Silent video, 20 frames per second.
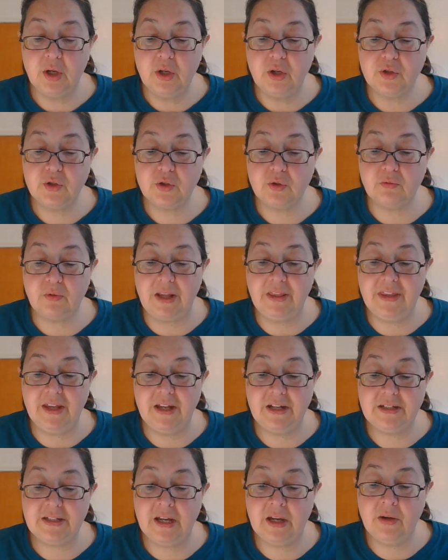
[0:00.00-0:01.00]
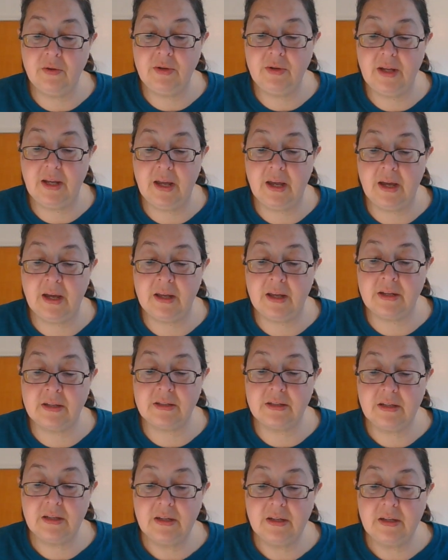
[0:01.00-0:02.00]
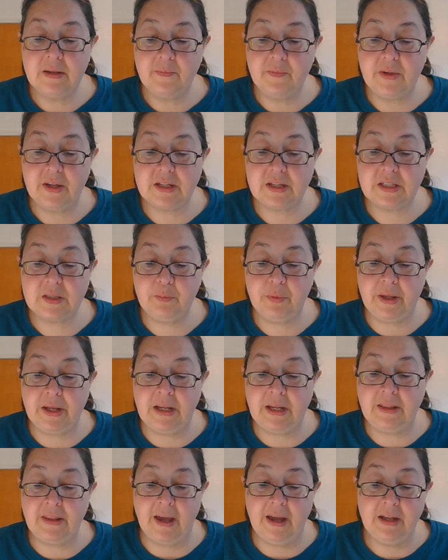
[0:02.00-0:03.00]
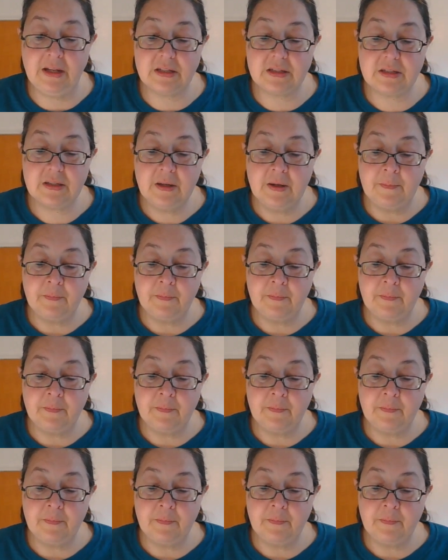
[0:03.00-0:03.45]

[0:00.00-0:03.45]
So write that down and explain that.